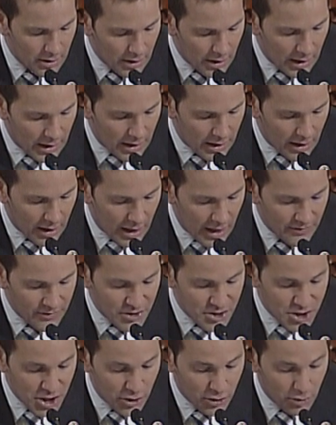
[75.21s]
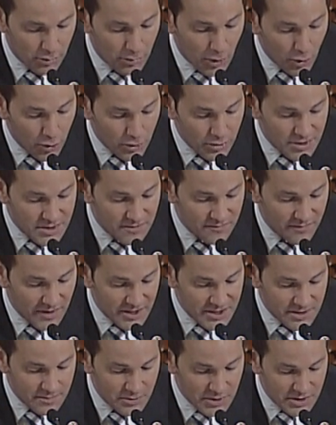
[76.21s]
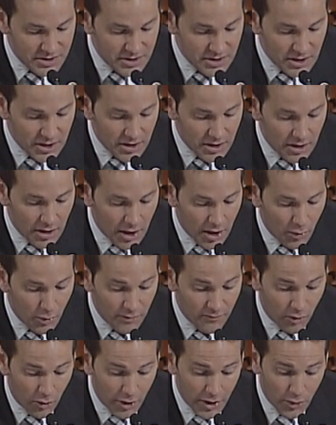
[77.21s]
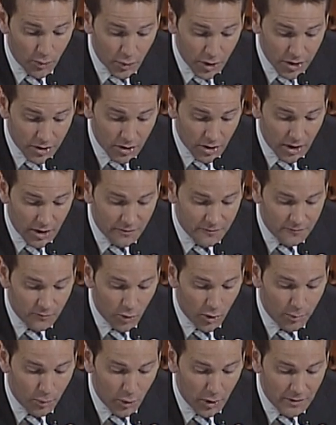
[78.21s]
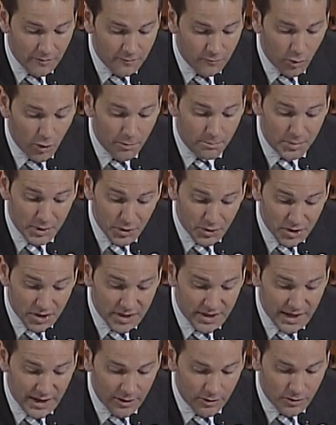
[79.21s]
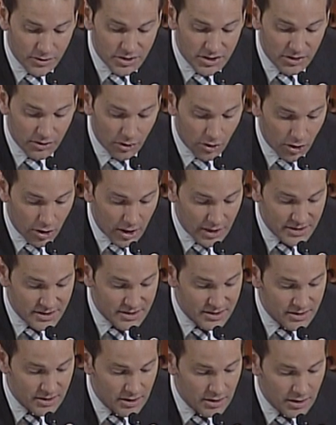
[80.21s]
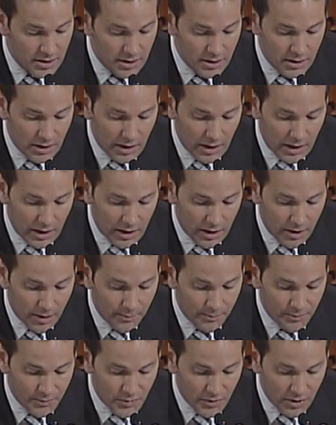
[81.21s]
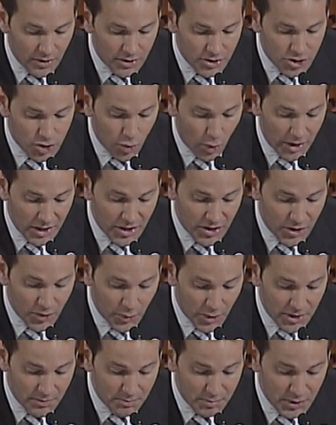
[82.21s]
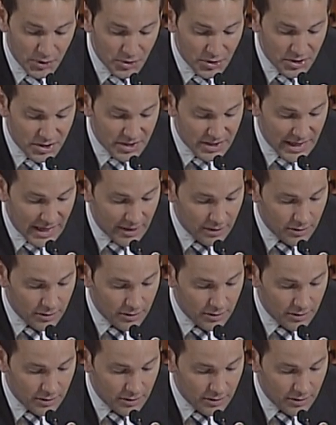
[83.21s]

On the General Motors investment, we've already written off $4.4 billion in loss, $23 billion